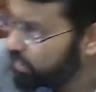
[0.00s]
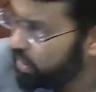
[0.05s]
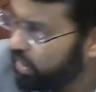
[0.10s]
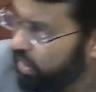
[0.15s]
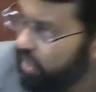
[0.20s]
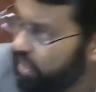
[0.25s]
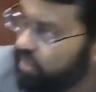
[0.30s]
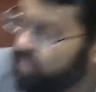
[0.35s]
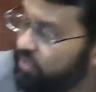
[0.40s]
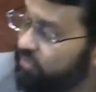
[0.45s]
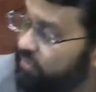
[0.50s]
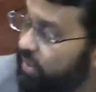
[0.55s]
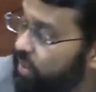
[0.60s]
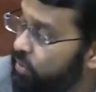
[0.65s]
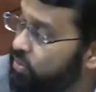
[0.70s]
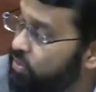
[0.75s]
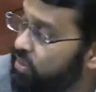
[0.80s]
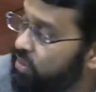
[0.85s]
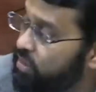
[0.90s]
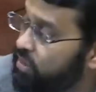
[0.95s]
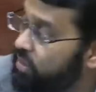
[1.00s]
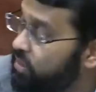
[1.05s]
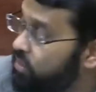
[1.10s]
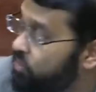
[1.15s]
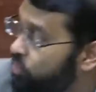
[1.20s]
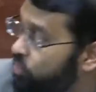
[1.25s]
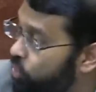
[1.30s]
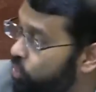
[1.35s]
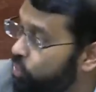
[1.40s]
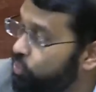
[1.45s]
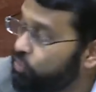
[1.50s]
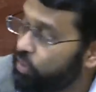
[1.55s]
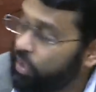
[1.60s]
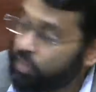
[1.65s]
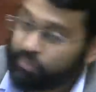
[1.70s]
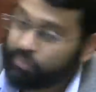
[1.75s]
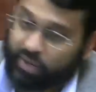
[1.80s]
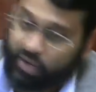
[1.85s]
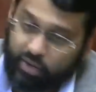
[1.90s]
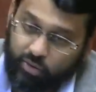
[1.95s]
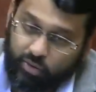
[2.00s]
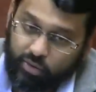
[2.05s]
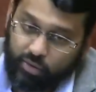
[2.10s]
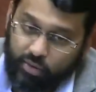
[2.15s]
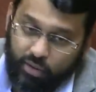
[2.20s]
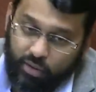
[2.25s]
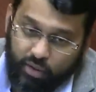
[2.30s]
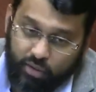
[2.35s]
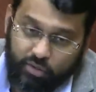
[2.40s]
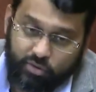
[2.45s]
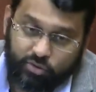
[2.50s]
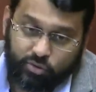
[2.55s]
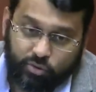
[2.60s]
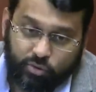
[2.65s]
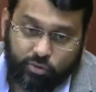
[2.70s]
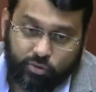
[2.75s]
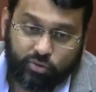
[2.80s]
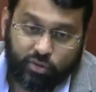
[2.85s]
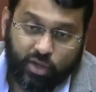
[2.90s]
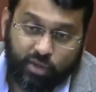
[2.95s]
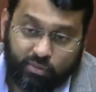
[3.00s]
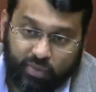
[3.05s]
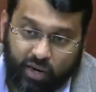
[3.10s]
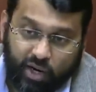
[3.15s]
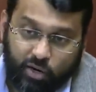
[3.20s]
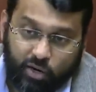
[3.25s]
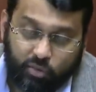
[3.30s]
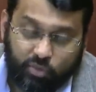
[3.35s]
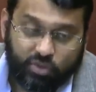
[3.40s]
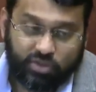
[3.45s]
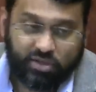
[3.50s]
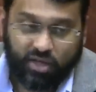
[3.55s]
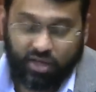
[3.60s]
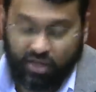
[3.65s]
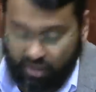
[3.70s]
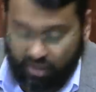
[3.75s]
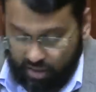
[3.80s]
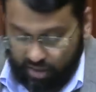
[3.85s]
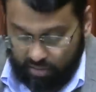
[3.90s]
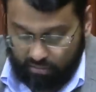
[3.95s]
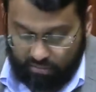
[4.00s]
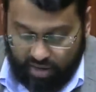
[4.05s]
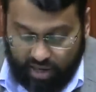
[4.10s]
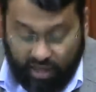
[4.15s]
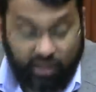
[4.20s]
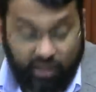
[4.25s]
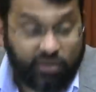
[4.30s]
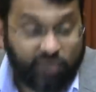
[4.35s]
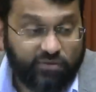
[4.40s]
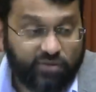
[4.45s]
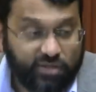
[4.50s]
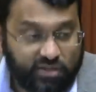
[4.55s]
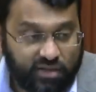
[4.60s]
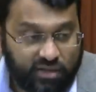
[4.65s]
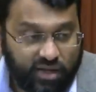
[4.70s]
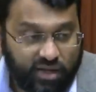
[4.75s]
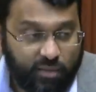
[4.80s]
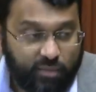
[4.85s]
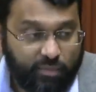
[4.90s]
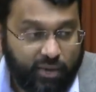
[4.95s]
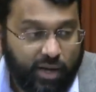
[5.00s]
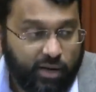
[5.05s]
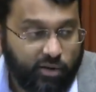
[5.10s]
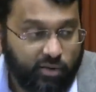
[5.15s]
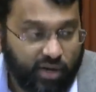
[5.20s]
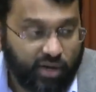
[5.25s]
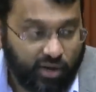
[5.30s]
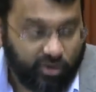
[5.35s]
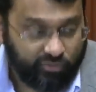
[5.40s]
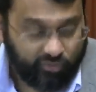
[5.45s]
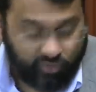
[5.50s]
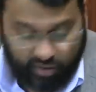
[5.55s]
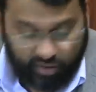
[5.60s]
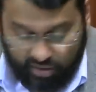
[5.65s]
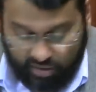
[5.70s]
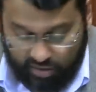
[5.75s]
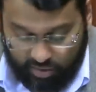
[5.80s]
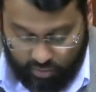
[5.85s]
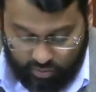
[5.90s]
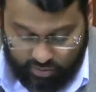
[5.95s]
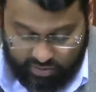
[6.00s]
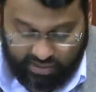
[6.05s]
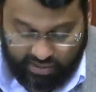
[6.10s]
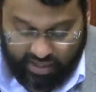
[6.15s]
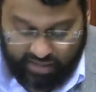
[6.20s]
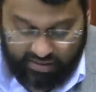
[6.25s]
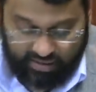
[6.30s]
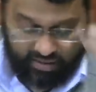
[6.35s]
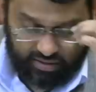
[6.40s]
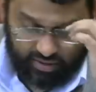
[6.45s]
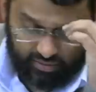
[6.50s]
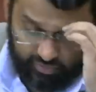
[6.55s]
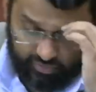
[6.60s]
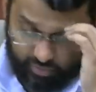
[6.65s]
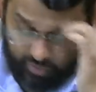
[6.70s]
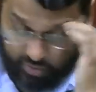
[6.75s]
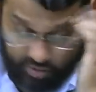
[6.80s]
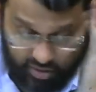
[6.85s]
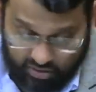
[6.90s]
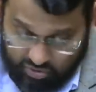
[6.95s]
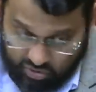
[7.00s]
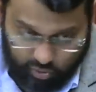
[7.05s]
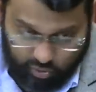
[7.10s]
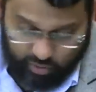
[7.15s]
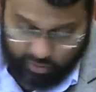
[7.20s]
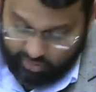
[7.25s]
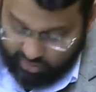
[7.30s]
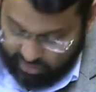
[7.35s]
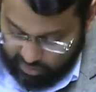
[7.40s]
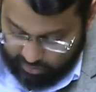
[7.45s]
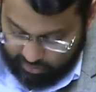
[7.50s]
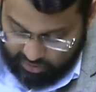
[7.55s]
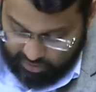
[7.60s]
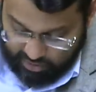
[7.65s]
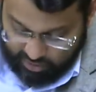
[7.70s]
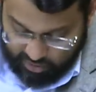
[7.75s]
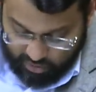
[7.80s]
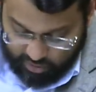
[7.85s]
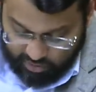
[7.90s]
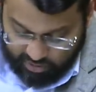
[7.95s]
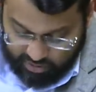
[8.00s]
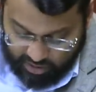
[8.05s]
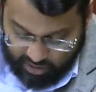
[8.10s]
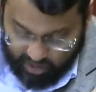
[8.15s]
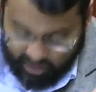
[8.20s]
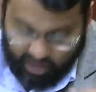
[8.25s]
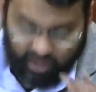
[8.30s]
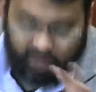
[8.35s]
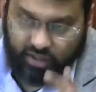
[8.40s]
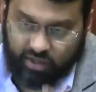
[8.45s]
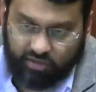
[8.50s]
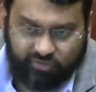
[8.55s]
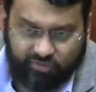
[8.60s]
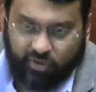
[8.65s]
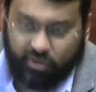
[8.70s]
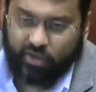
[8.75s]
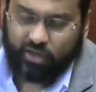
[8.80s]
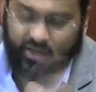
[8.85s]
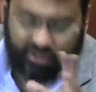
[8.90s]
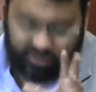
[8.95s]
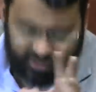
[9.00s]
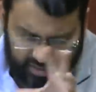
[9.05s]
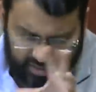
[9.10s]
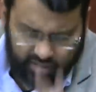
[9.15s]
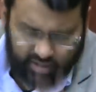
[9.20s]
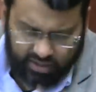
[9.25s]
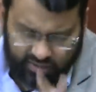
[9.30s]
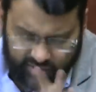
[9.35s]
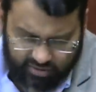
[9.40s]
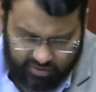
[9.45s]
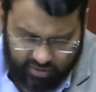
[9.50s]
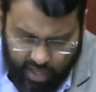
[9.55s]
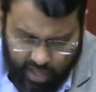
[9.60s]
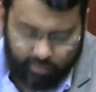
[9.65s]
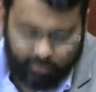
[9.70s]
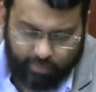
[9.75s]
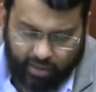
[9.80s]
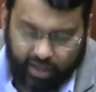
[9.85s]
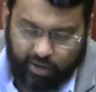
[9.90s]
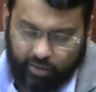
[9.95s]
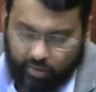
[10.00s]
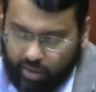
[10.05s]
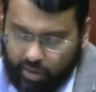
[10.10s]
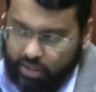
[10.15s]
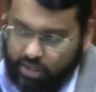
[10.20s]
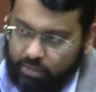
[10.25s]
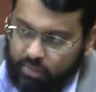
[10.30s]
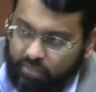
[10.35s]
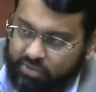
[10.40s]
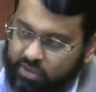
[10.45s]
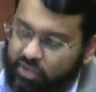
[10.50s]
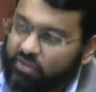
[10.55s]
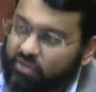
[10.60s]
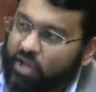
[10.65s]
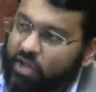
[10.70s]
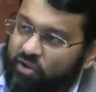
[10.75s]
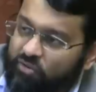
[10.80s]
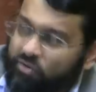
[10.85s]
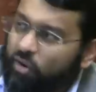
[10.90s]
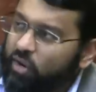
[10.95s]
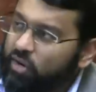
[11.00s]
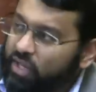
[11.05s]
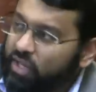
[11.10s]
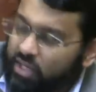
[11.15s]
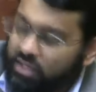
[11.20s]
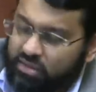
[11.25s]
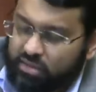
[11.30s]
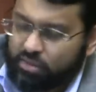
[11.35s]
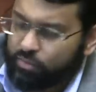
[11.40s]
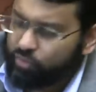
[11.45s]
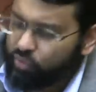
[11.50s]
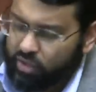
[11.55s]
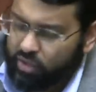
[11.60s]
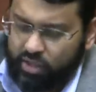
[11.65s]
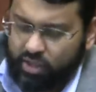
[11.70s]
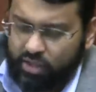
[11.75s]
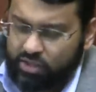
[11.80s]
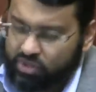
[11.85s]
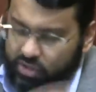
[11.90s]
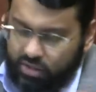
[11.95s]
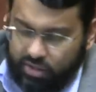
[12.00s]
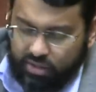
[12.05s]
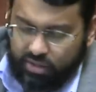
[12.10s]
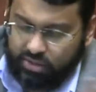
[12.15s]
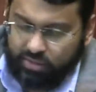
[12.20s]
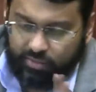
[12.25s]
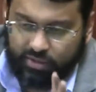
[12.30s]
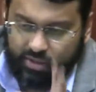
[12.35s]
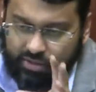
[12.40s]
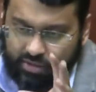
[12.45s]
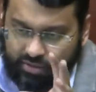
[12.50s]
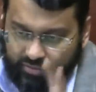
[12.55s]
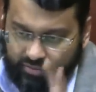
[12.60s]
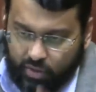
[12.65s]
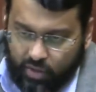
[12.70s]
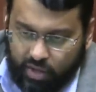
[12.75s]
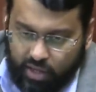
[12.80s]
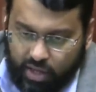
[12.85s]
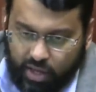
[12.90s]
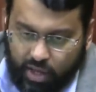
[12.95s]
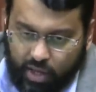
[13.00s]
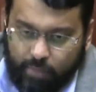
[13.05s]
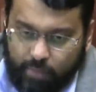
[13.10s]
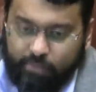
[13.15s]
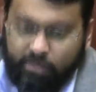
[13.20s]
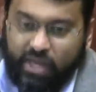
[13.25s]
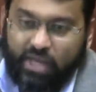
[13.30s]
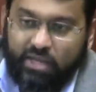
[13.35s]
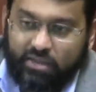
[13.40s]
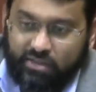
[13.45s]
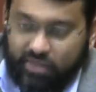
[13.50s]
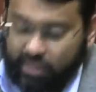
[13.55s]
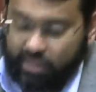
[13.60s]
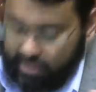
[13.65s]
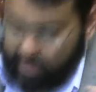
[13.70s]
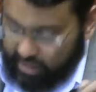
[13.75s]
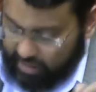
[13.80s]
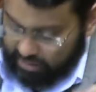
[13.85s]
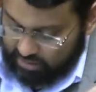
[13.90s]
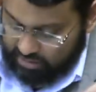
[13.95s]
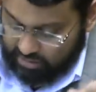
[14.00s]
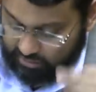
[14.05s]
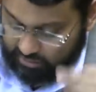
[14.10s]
and he founded the Sokoto Empire. And the Sokoto Empire was a magnificent empire in Africa that was lasting for 200 something years. And he fought his, his empire, not him himself, fought against the British tradition. This, I mean, there's a very amazing legacy of the